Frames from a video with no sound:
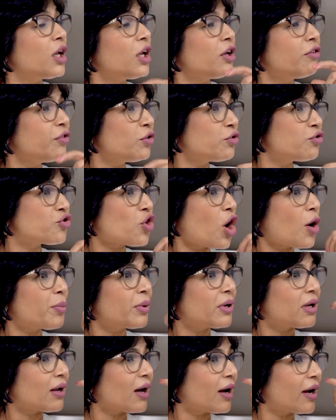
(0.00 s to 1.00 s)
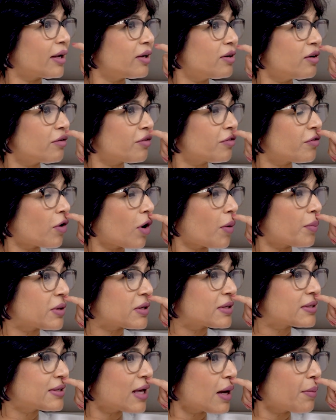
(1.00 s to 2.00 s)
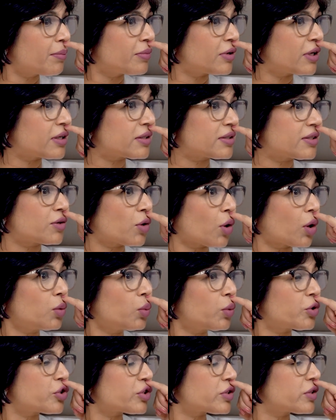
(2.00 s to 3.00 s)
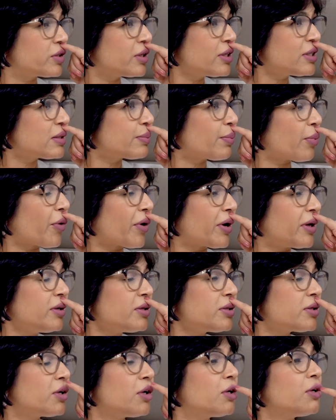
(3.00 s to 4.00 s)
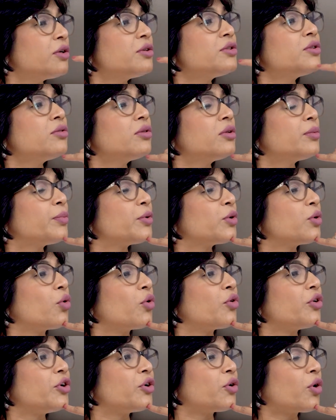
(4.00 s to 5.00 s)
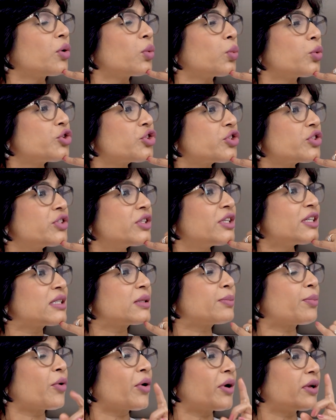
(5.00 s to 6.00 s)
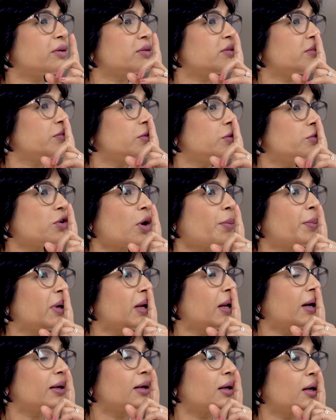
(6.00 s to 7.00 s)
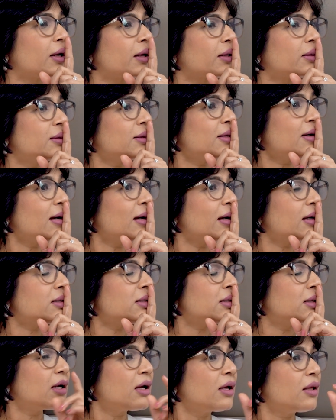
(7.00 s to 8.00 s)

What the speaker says: if you drop a line from the subnasale, which is this point, to the pogonion, which is this point, so if you drop a line like that,